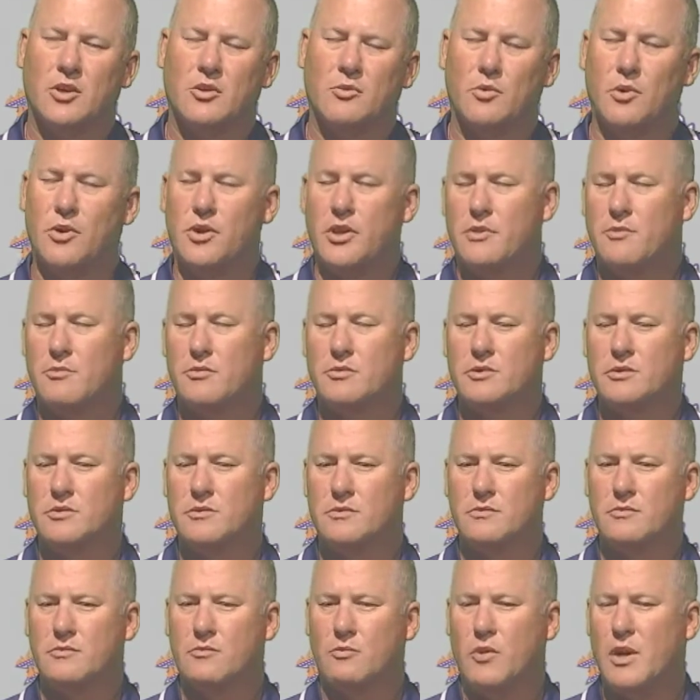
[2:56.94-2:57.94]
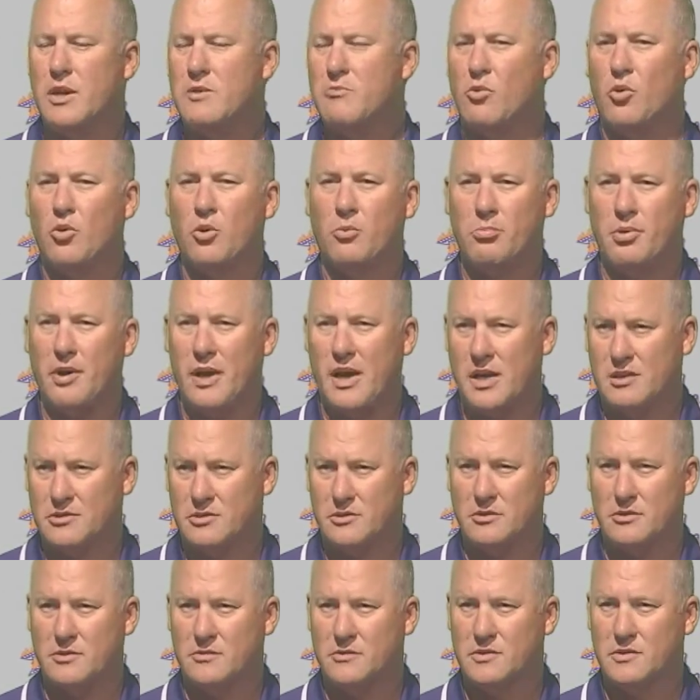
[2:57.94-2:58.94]
Well, there was way more
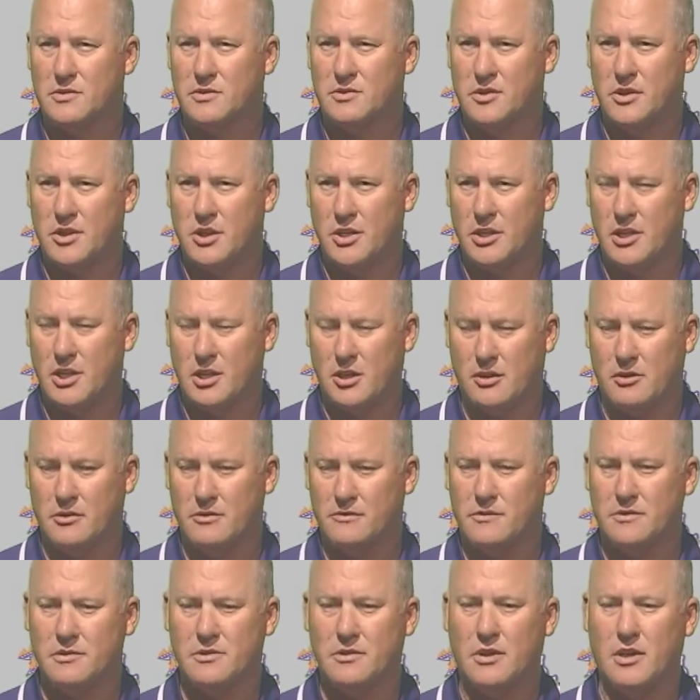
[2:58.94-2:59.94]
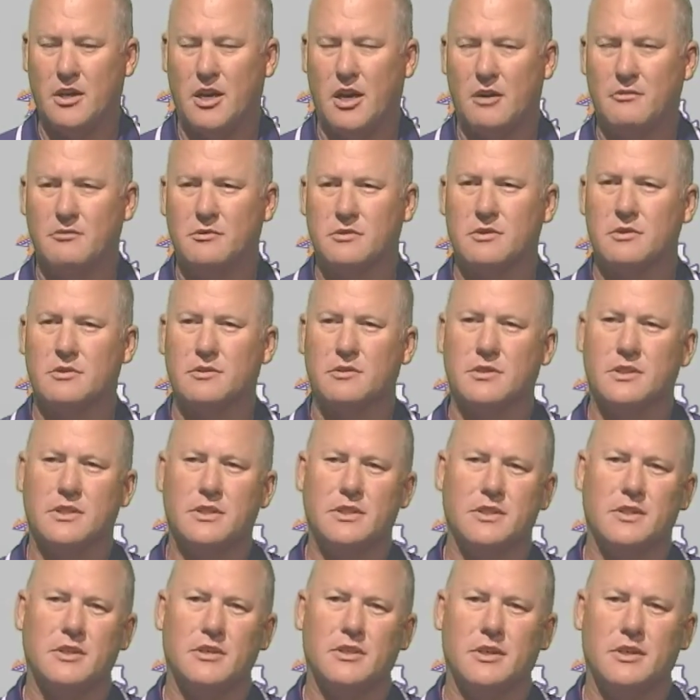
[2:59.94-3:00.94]
positives than negatives, obviously.
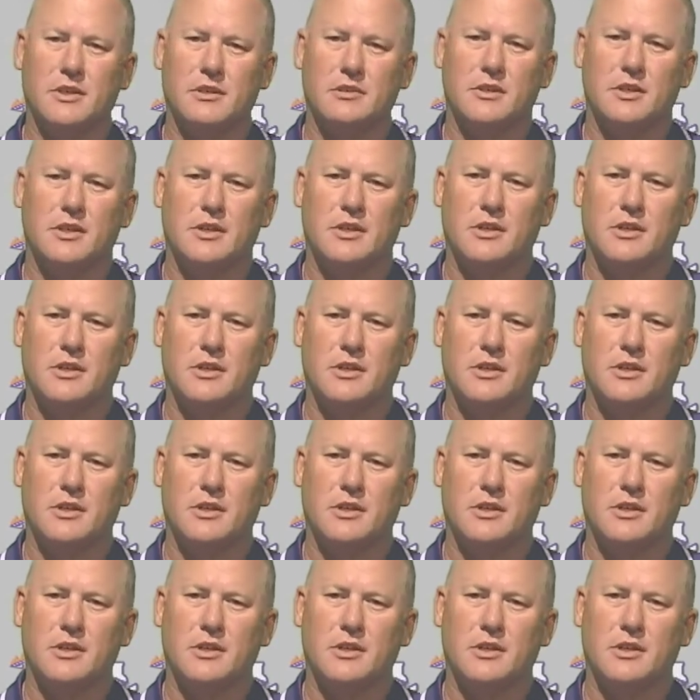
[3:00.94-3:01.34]
And the